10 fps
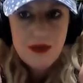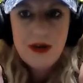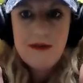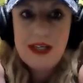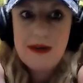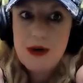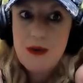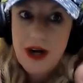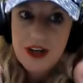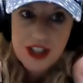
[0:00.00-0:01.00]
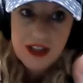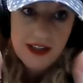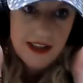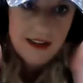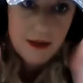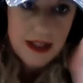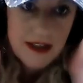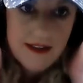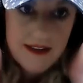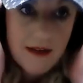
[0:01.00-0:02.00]
So I've been able to watch a lot of these
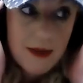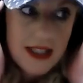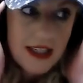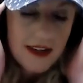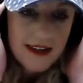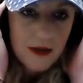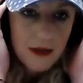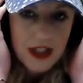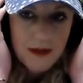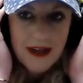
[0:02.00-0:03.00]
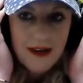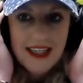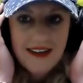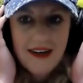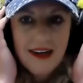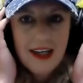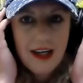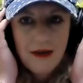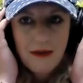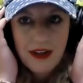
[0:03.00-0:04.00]
players that I've been hearing so much about and
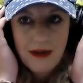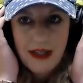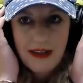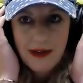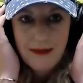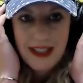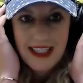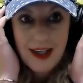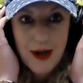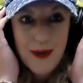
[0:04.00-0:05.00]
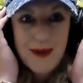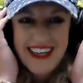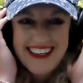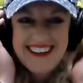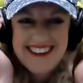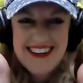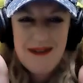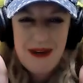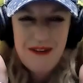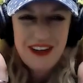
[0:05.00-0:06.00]
really be able to be like, oh yeah, he's going
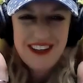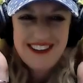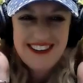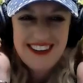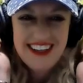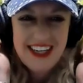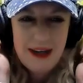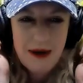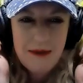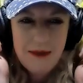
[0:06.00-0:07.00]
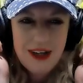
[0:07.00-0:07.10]
to be fun to keep up